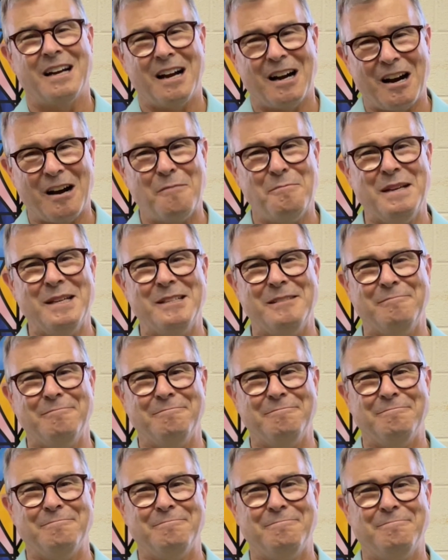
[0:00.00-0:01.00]
Amen.
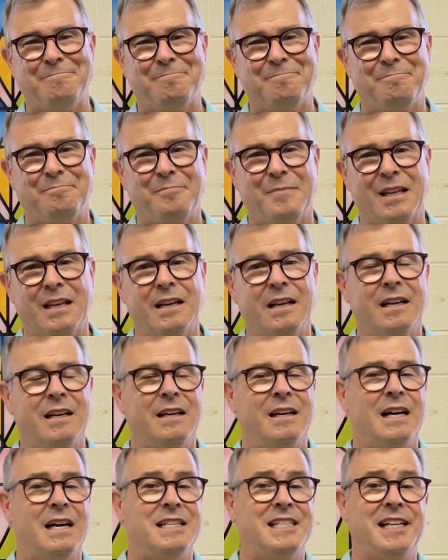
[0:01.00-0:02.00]

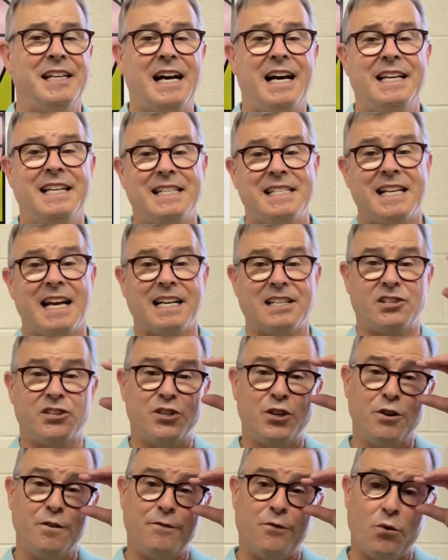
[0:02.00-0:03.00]
Tonight is Acts
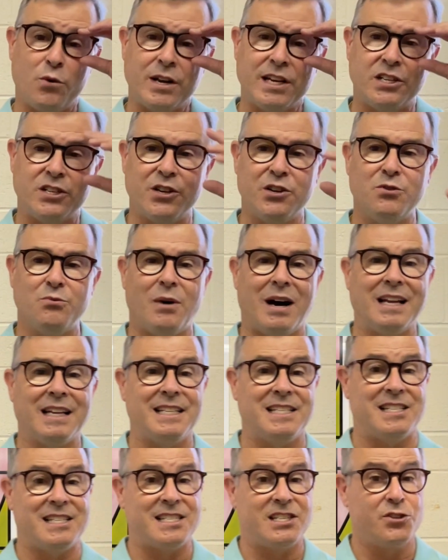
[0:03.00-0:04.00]
2:42. While
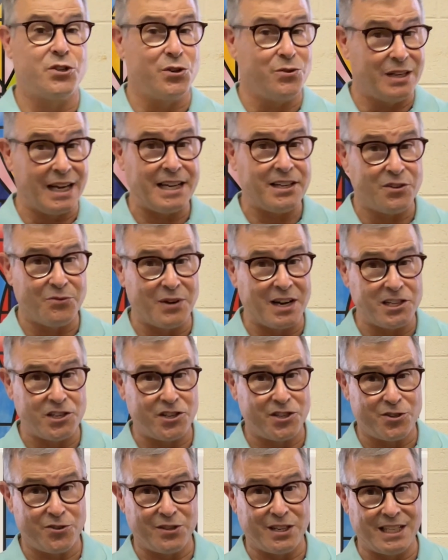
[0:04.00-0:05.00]
it's too late to
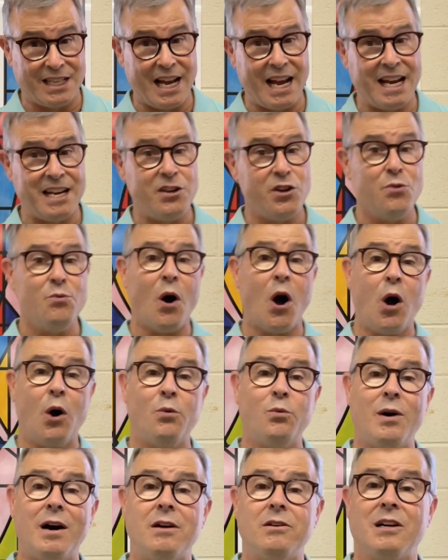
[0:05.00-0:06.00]
register today, you are
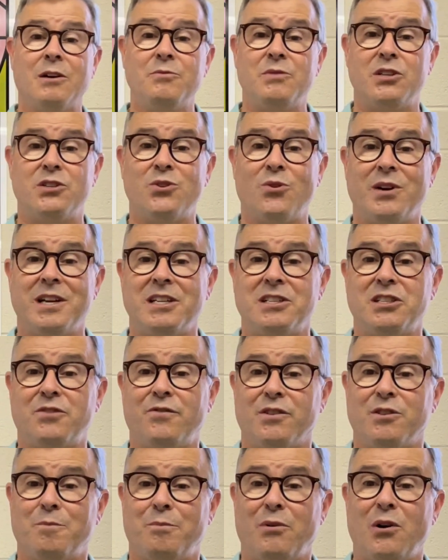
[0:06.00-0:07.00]
welcome to join us for
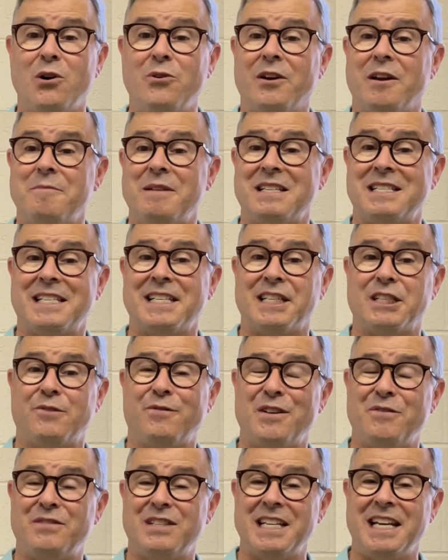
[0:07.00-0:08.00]
the program at
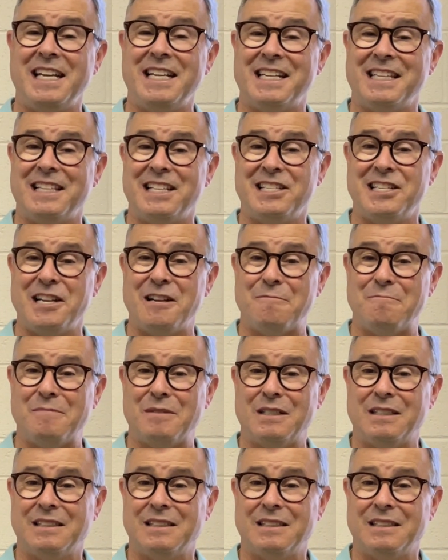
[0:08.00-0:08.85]
6:15 in the gym.